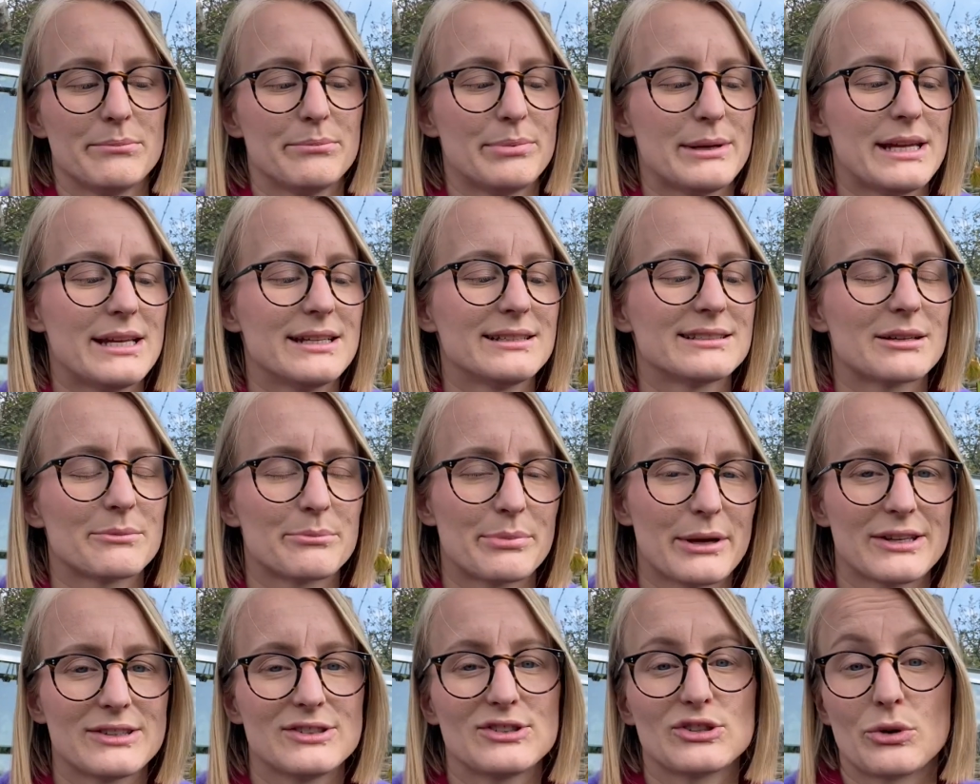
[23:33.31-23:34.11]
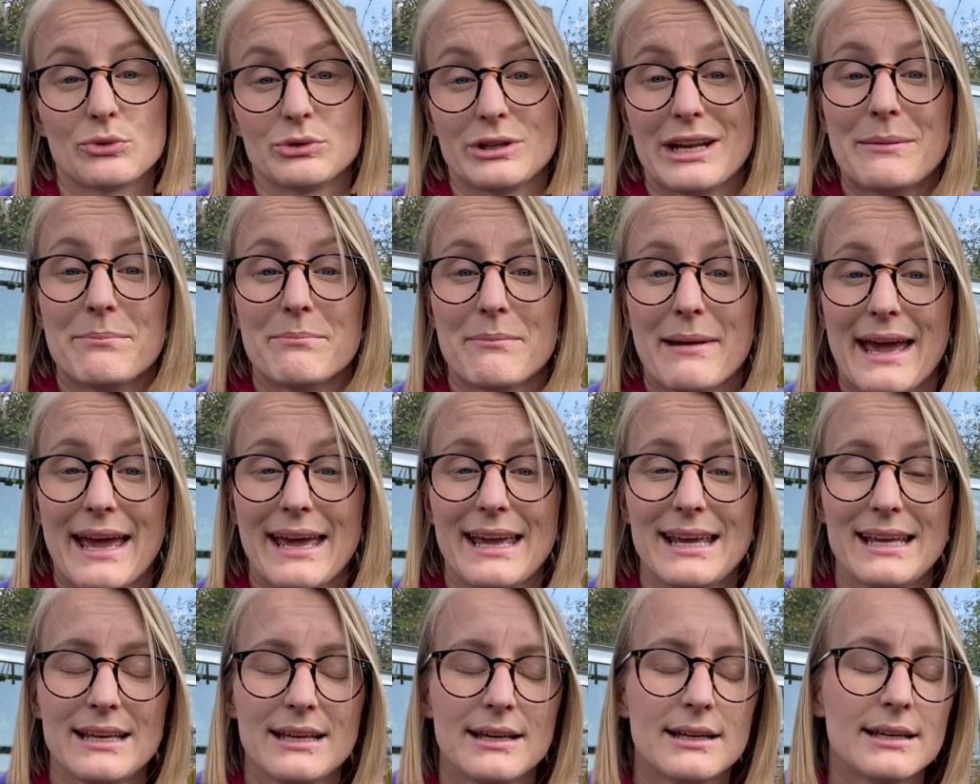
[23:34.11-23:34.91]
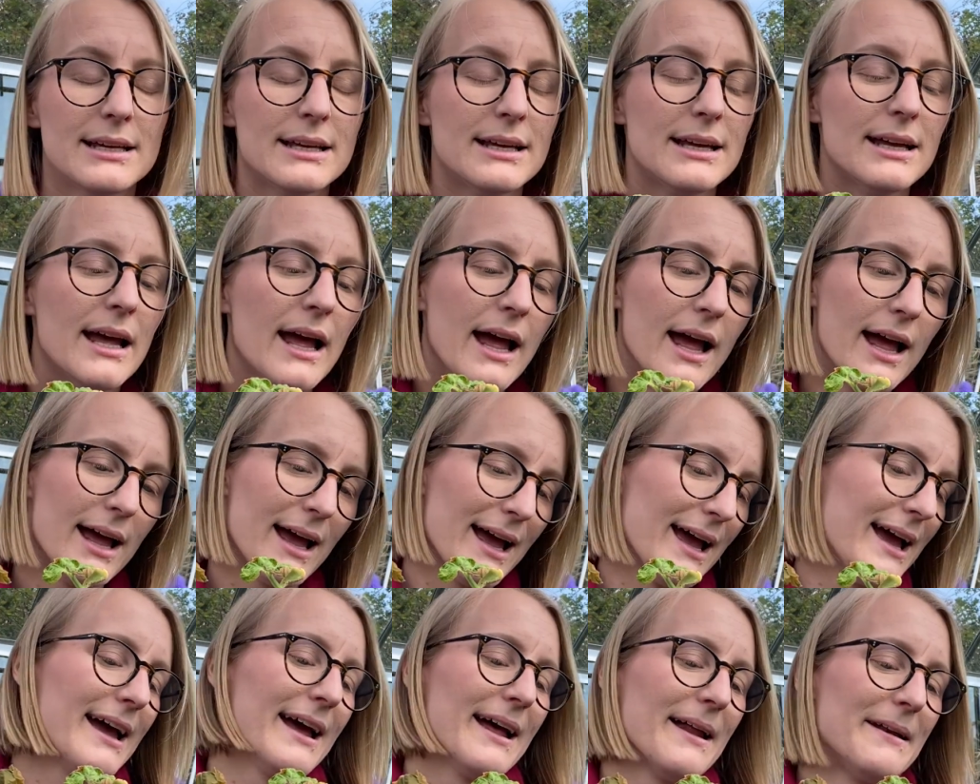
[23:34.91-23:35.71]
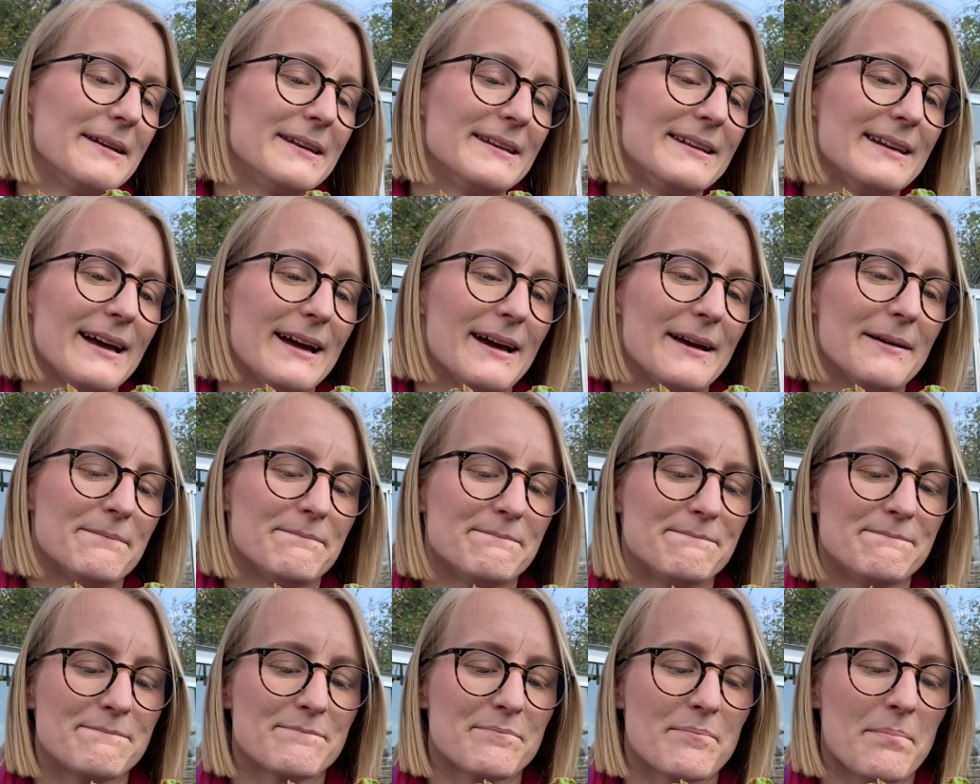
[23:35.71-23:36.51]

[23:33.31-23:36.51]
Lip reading: Beans are best sown in May, and